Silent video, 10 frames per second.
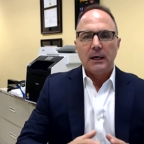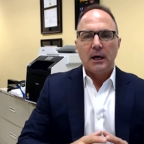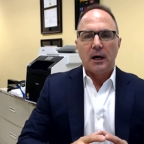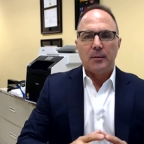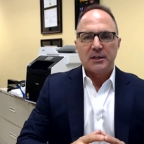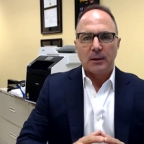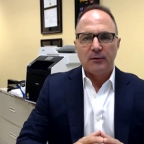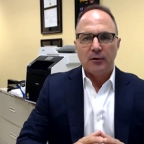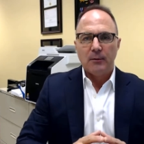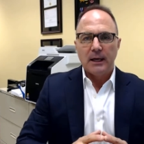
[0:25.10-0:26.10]
Uh, but some of
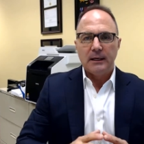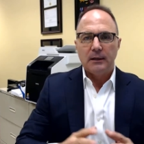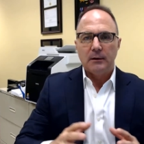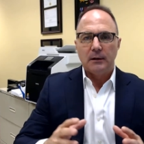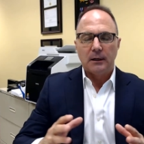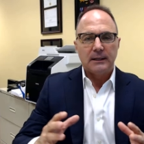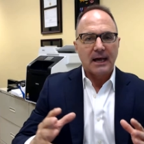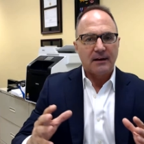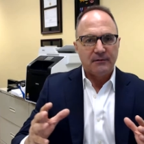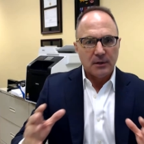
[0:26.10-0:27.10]
you may not
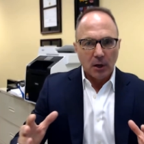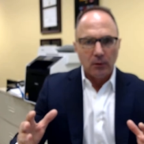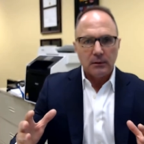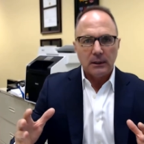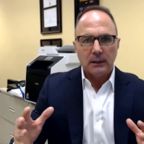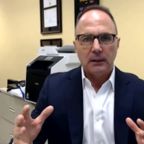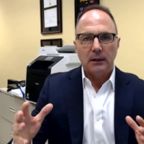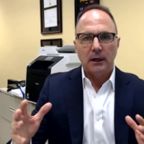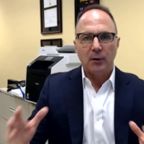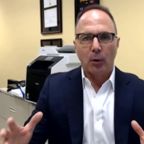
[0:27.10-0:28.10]
have known
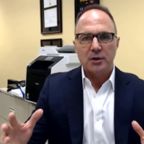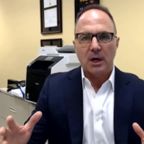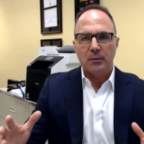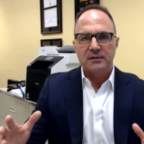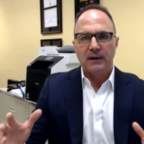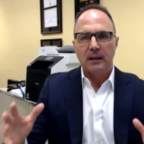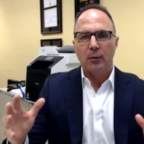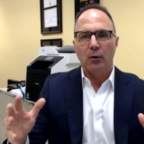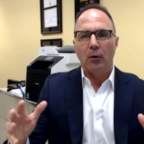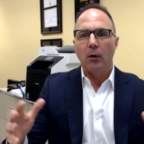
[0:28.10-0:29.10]
the workshop was
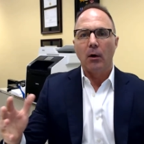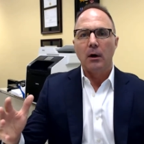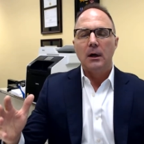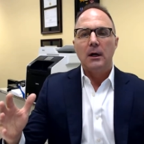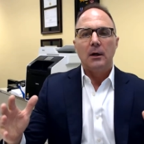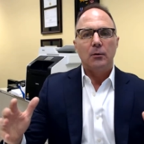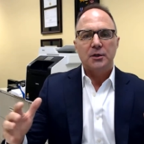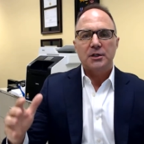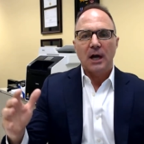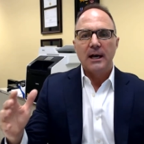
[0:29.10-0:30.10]
available or were
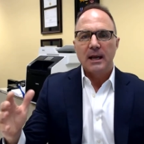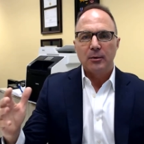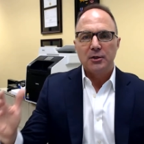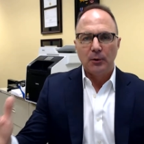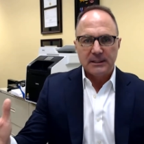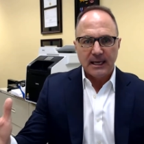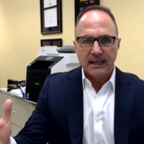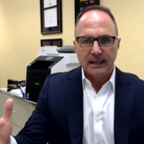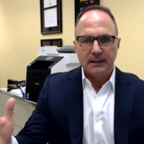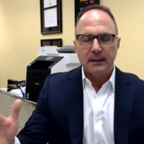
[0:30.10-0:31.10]
just unable to
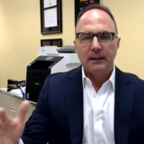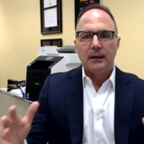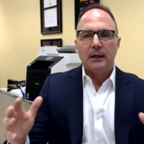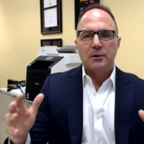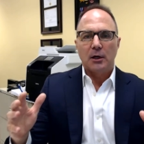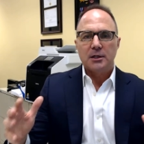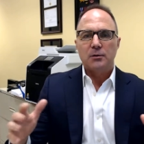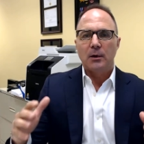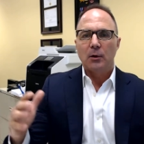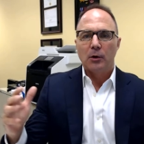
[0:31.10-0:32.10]
attend. So I just
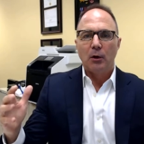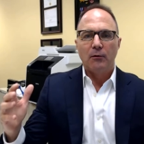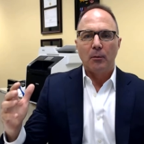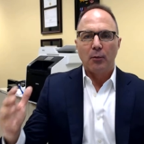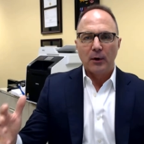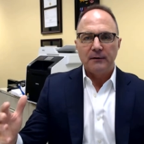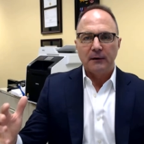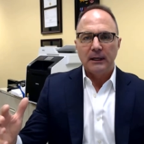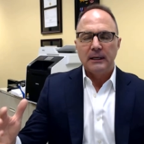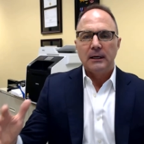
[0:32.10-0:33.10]
wanted to go over
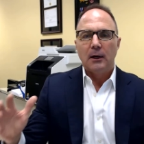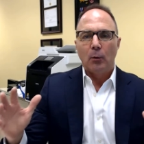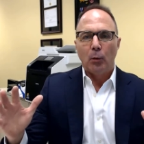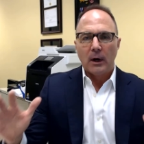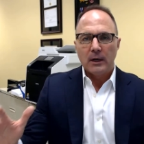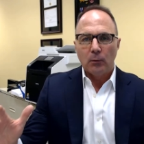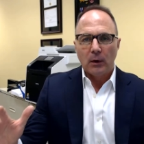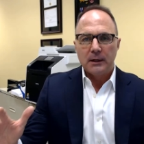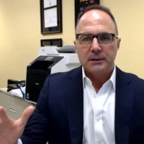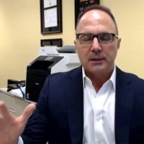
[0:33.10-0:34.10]
briefly what it
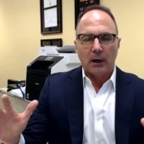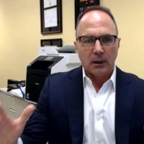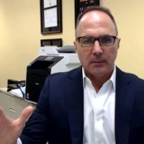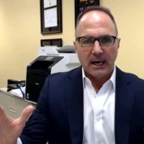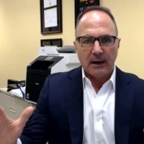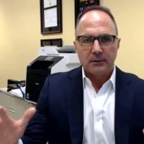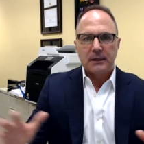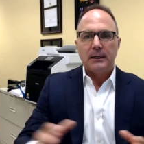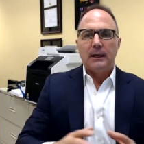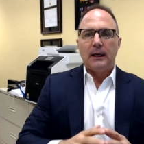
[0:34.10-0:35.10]
was all about
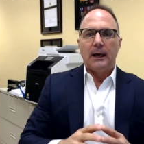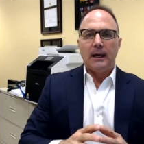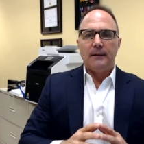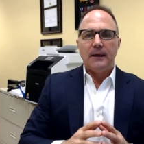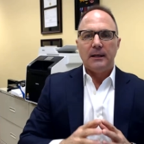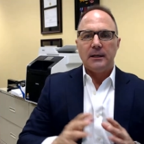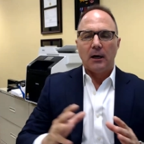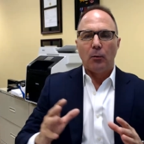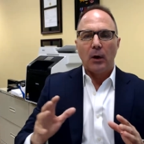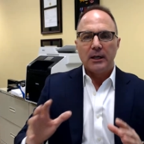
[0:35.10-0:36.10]
and then uh,
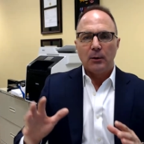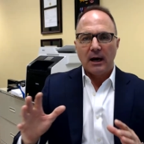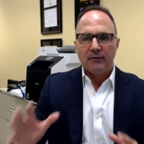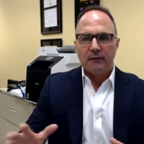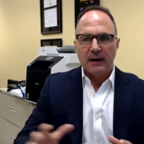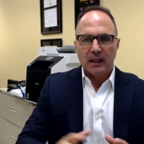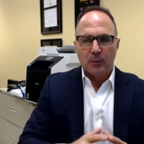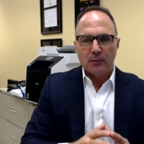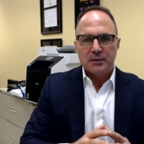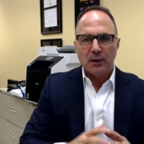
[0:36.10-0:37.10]
what you have
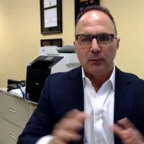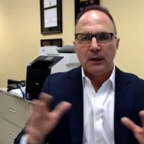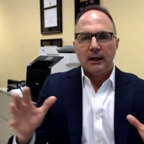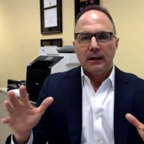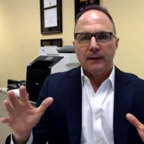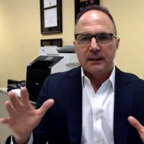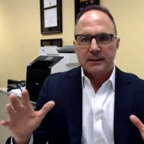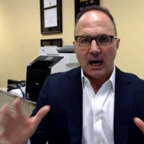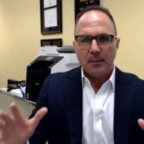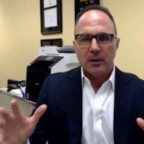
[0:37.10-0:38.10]
available. So the
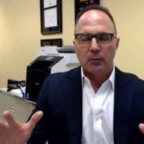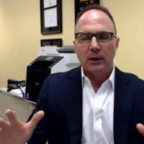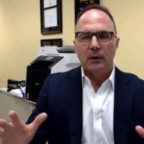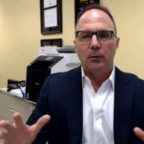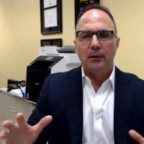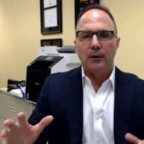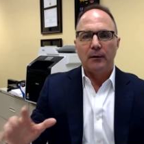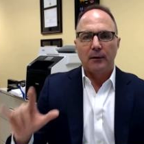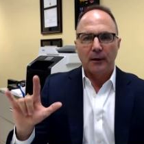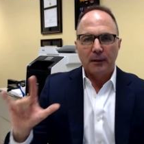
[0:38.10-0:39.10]
topic really were the,
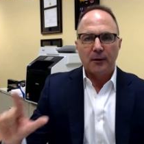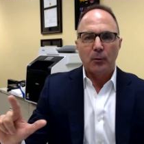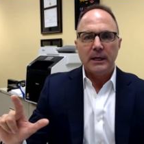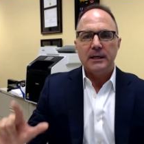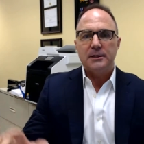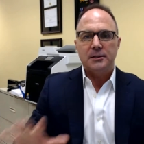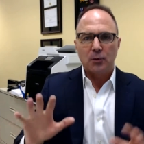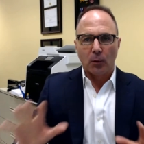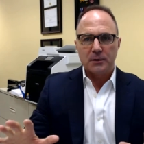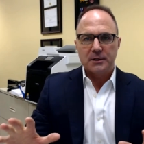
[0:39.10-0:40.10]
the three
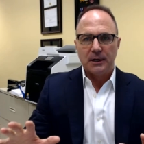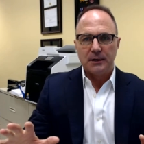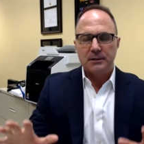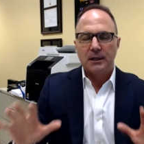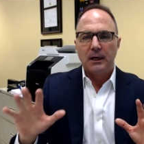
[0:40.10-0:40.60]
sources